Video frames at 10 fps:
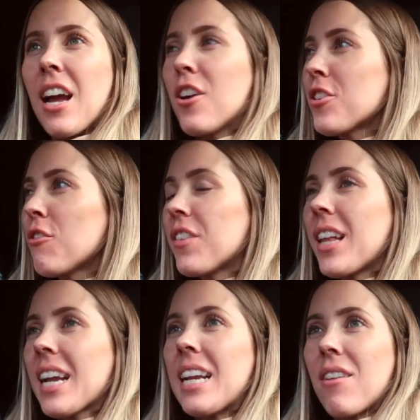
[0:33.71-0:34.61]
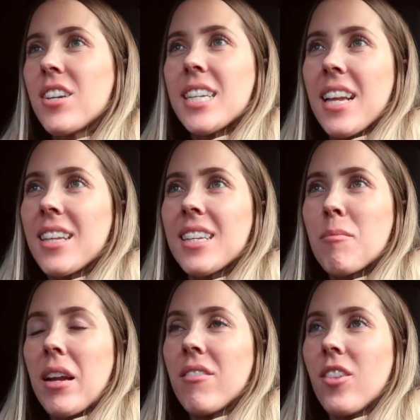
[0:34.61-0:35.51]
I also feel like I never say this
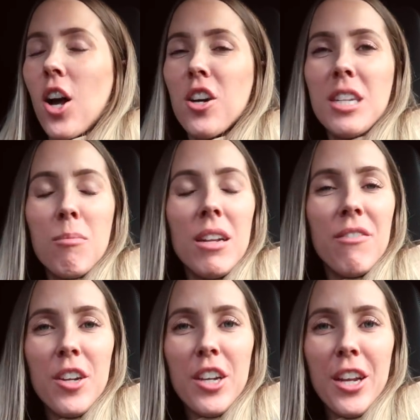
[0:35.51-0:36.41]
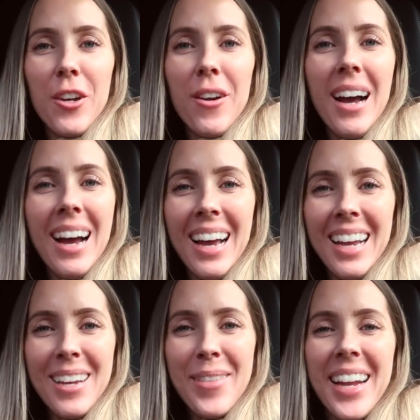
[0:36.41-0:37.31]
in my vlogs, but if you're new,
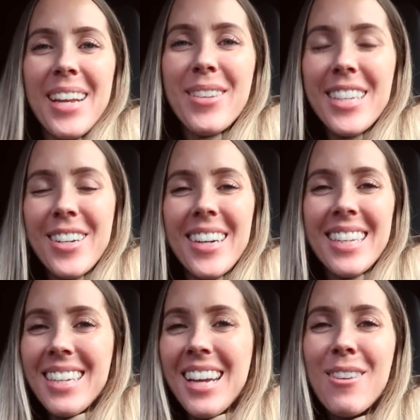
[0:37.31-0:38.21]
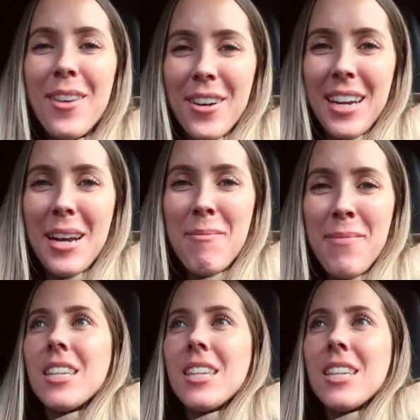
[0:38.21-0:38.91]
hi, my name is Carissa, welcome.